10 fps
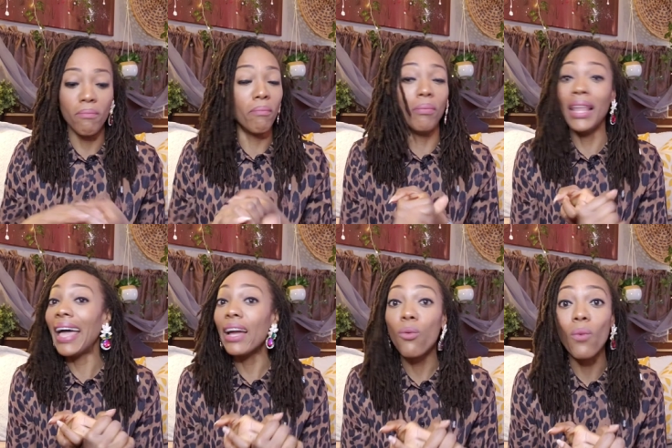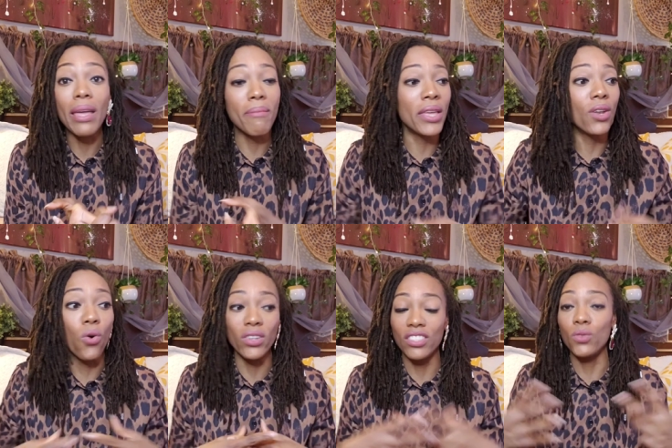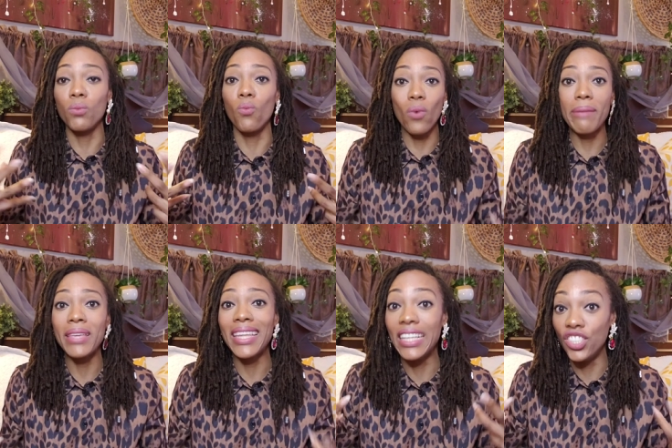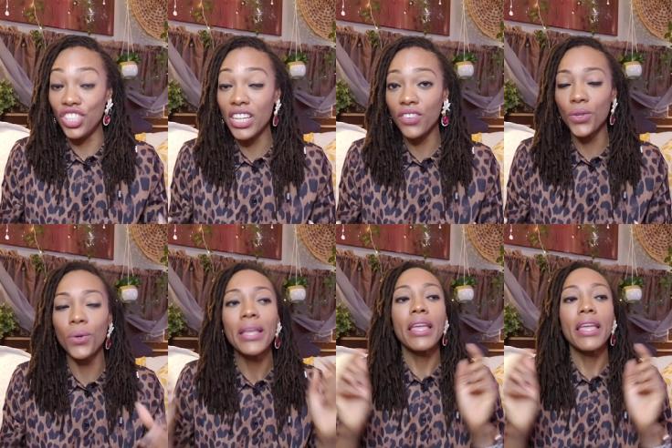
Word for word: black women or just women in general.